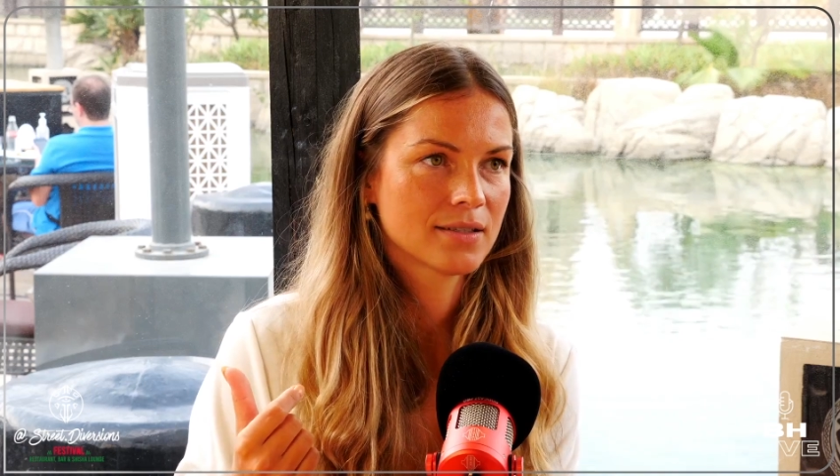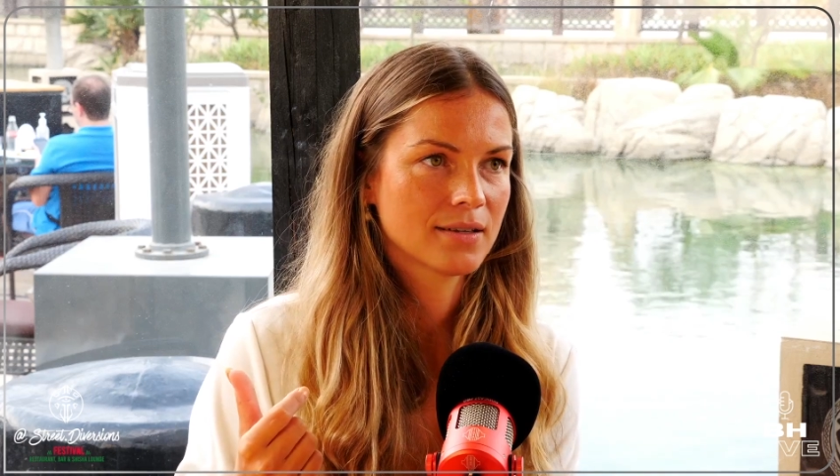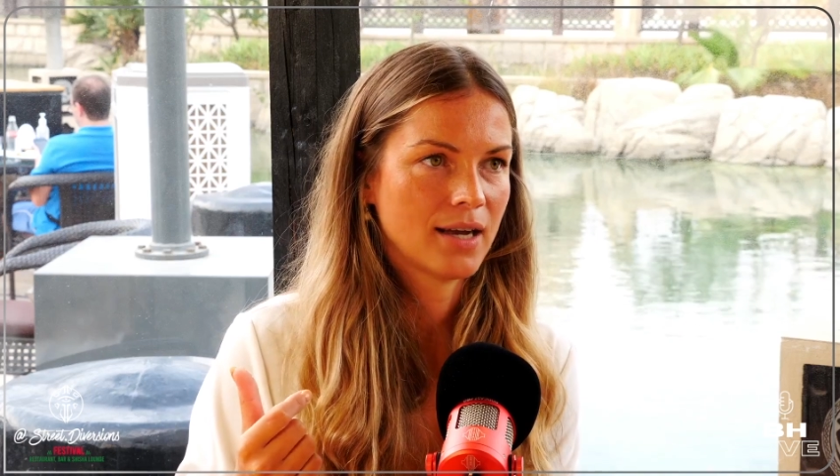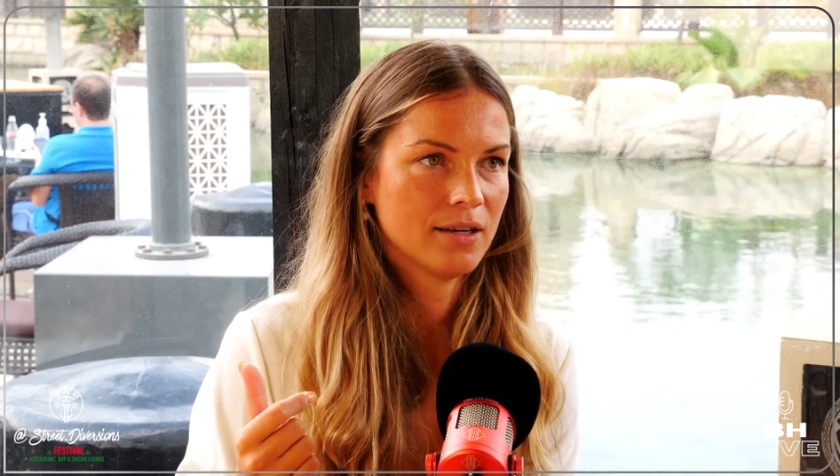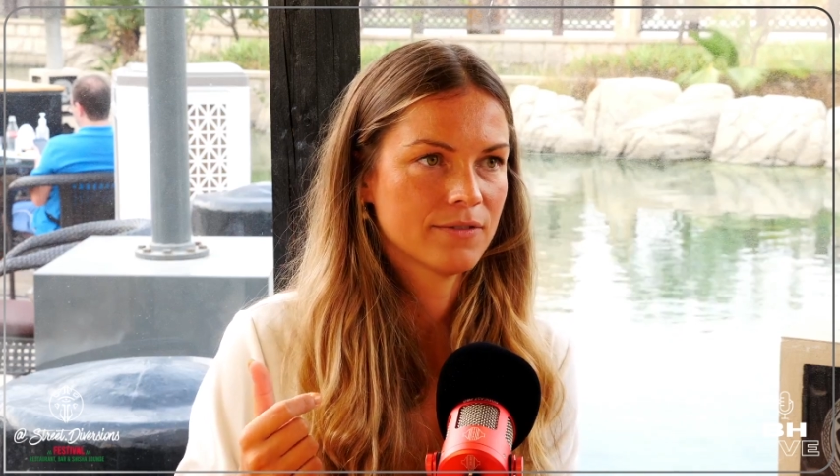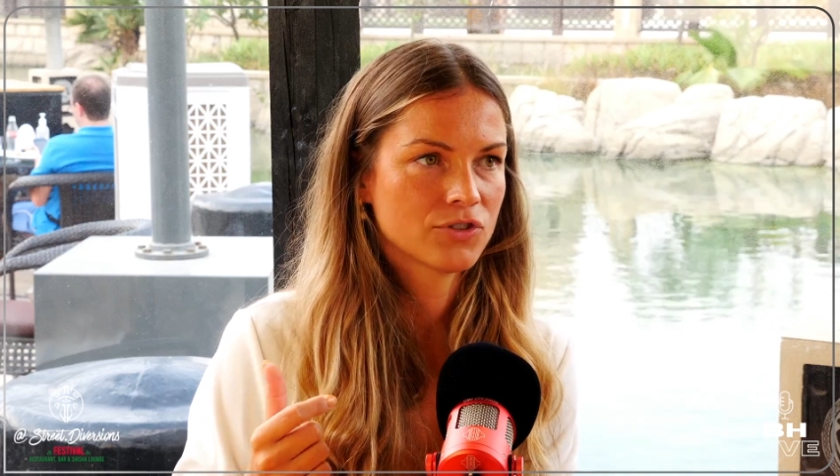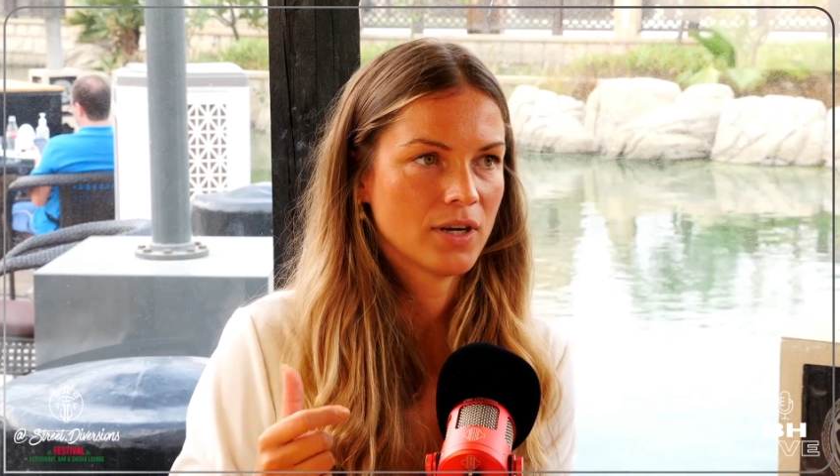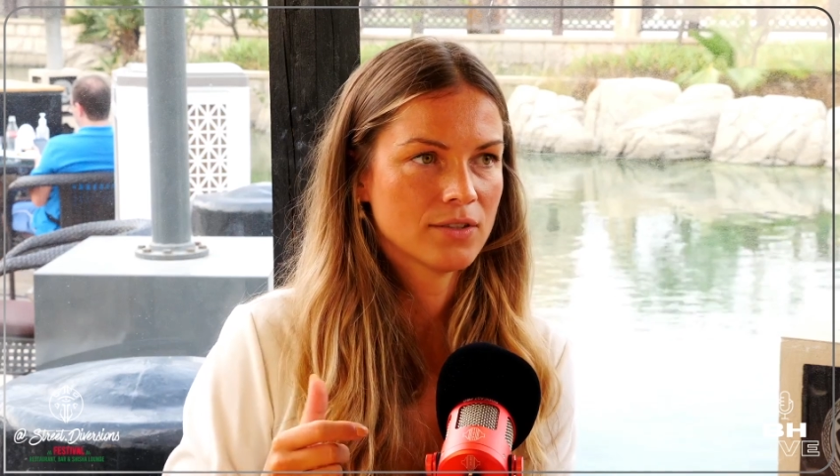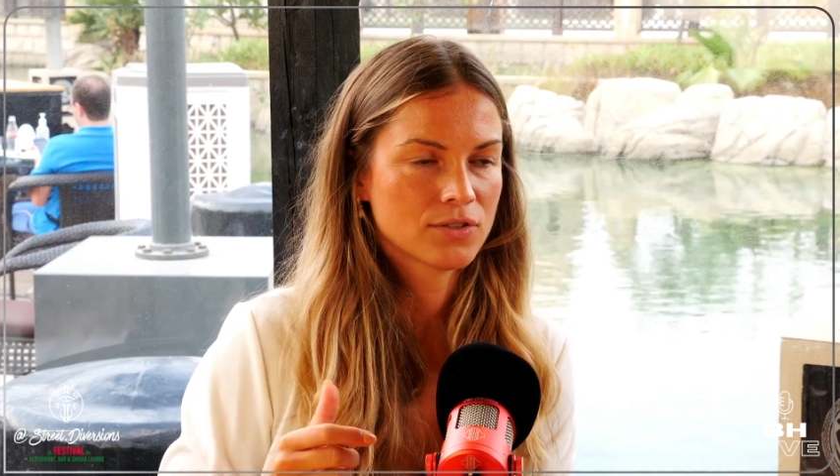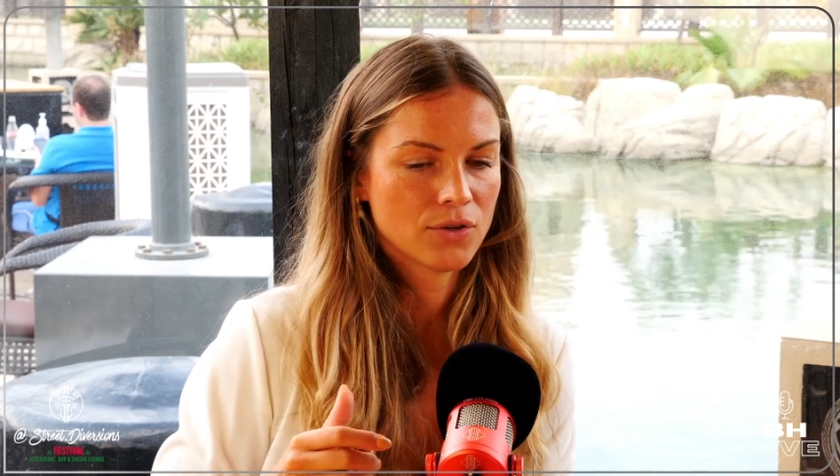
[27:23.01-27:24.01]
kind of
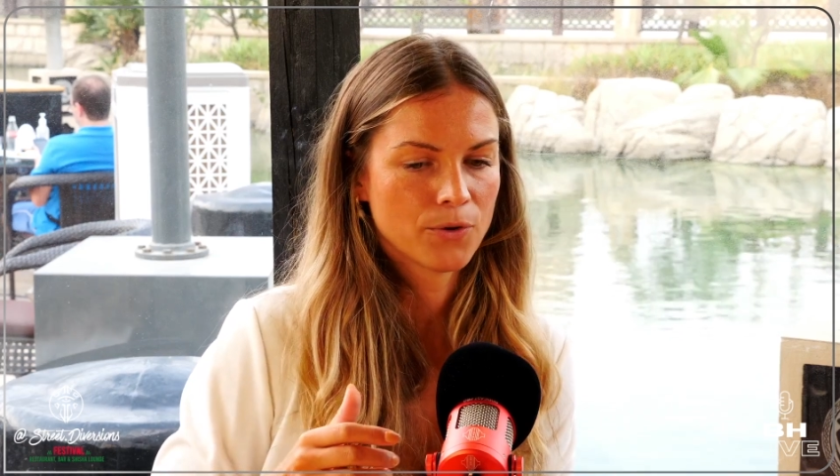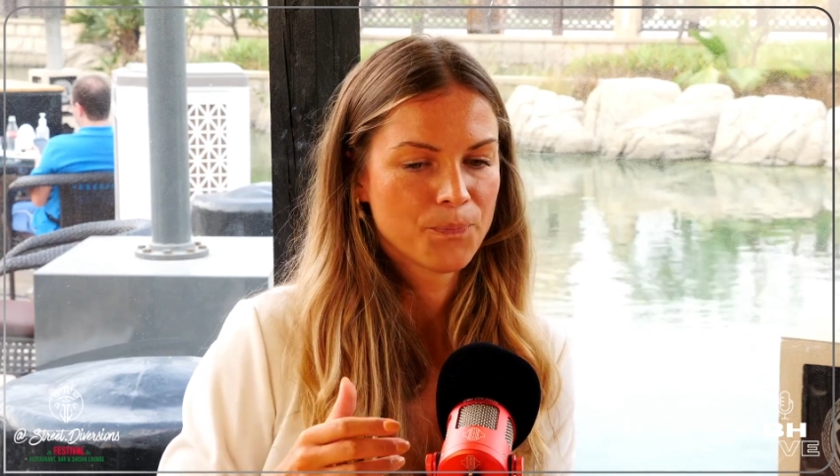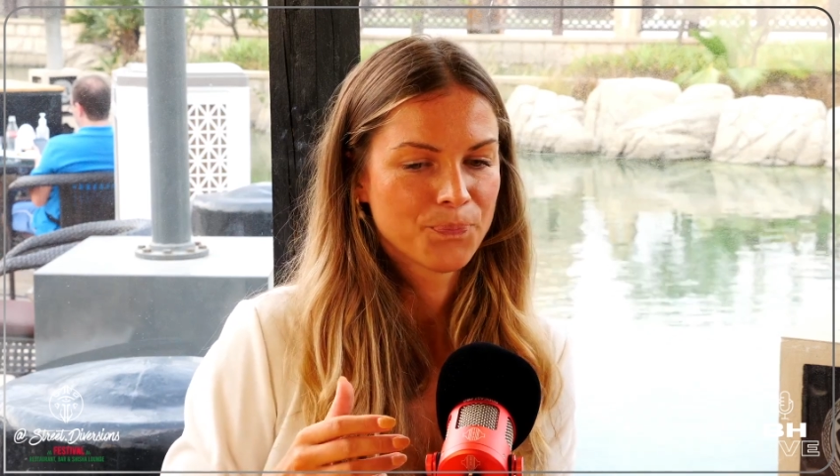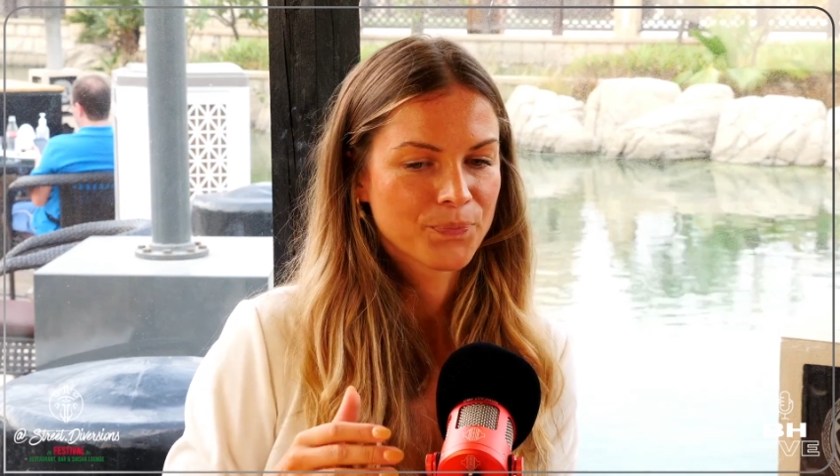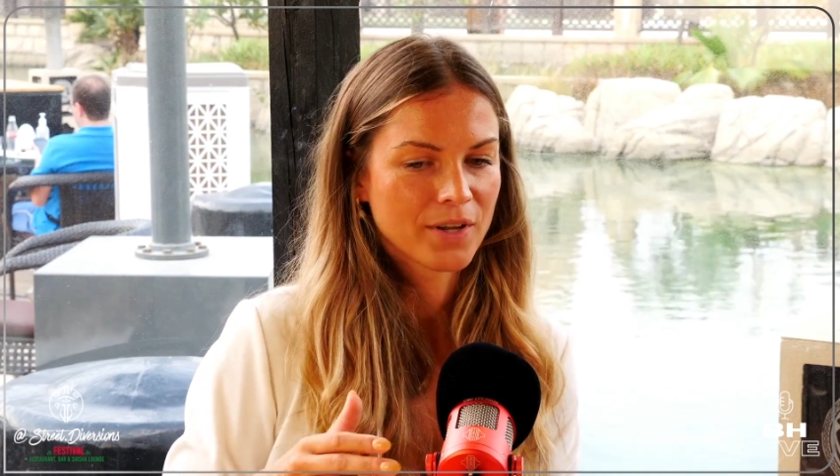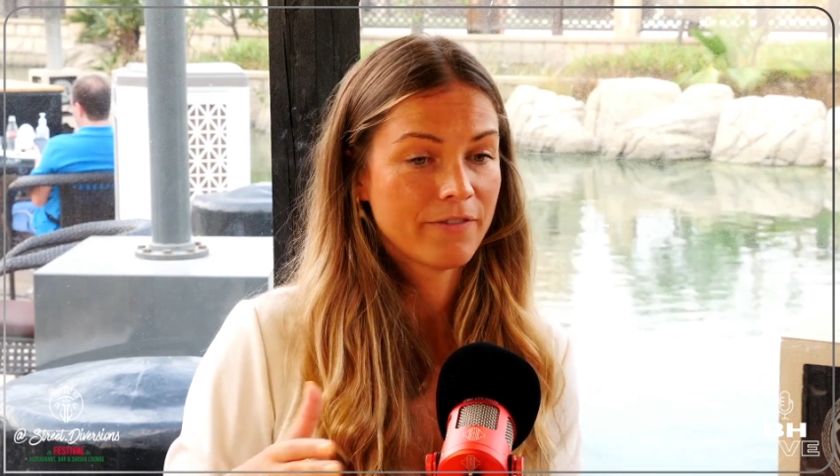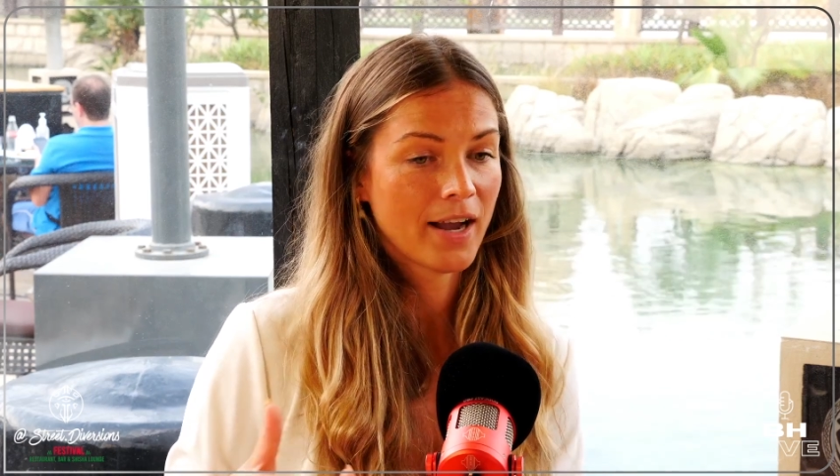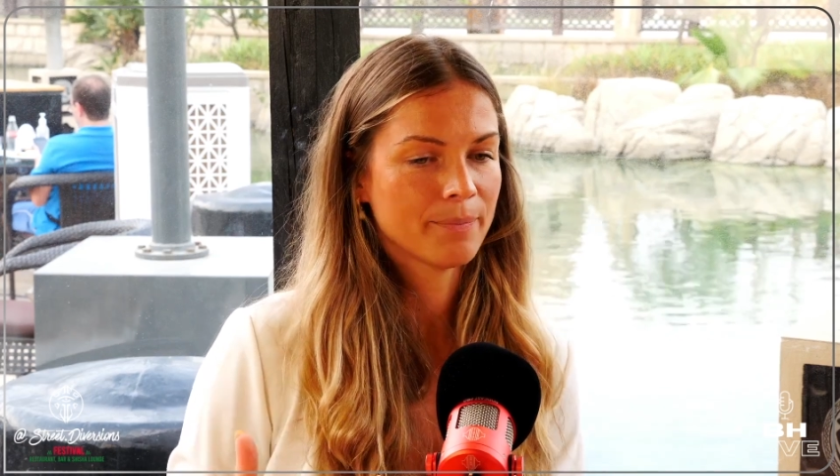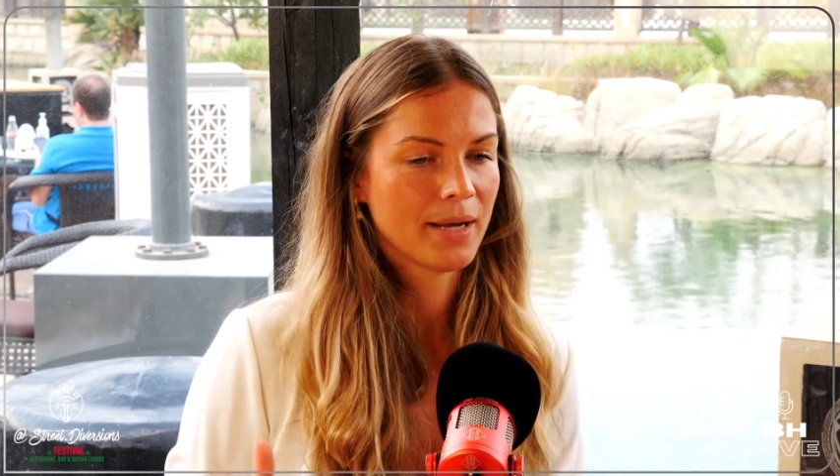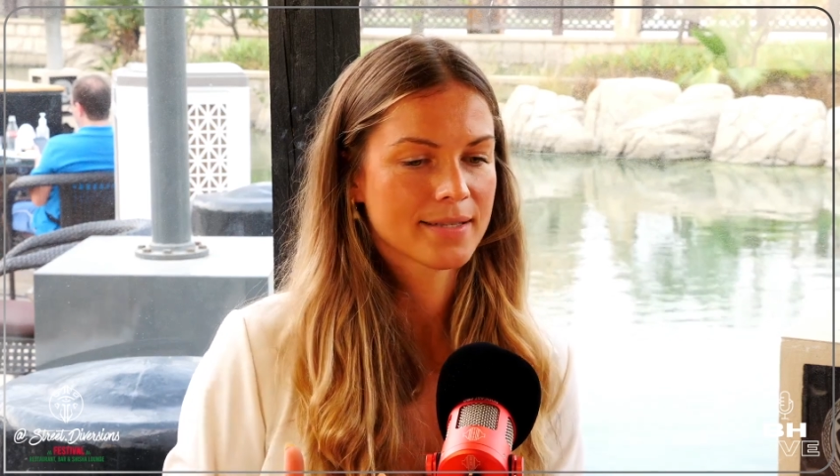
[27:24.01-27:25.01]
trying to
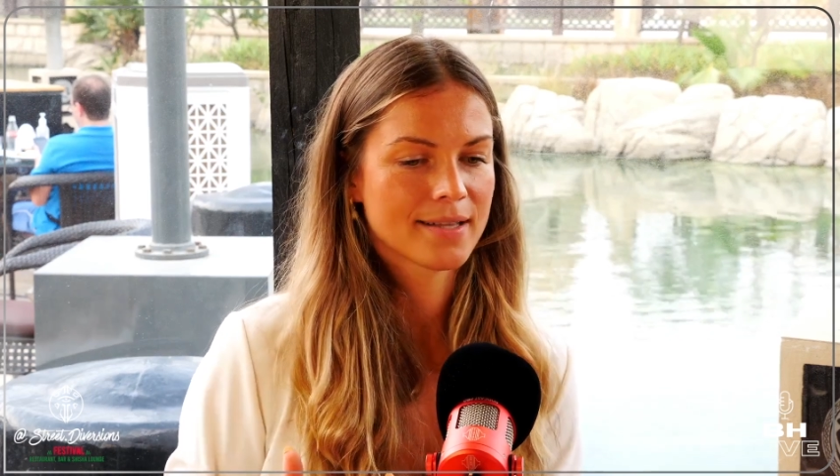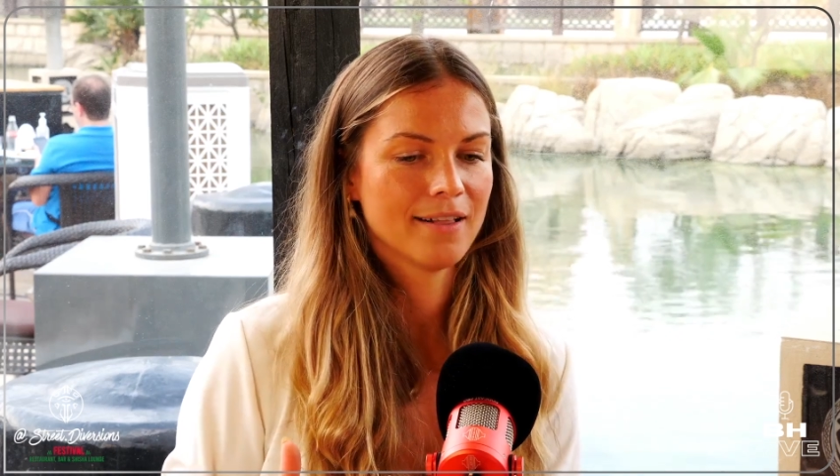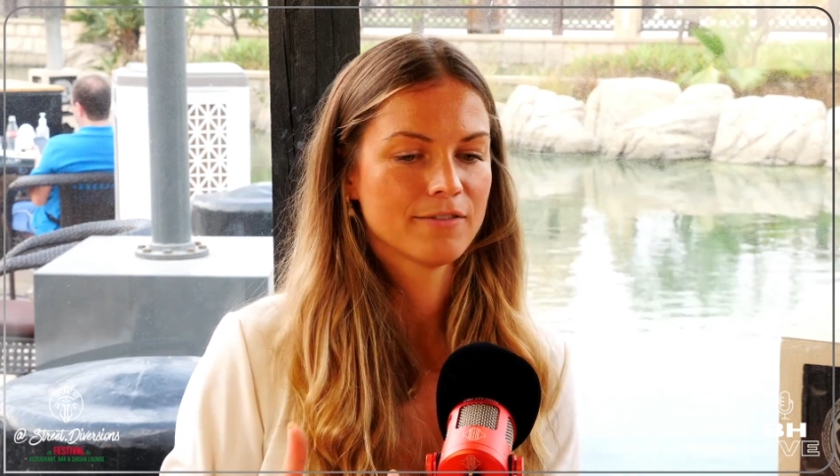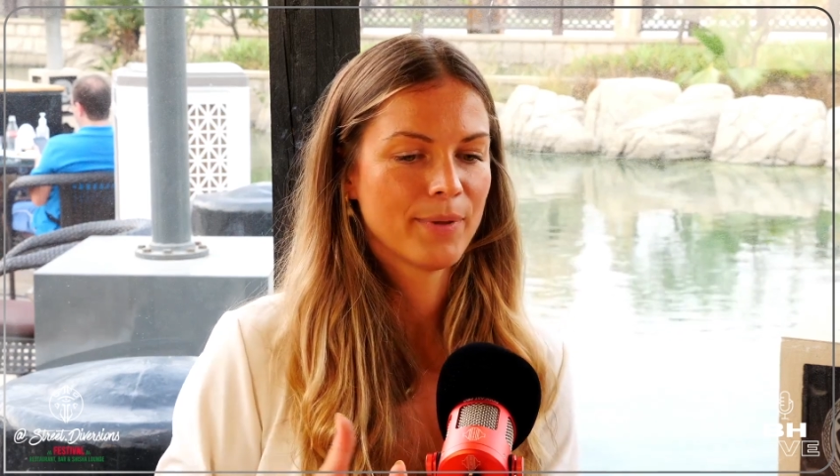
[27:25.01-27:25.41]
find myself.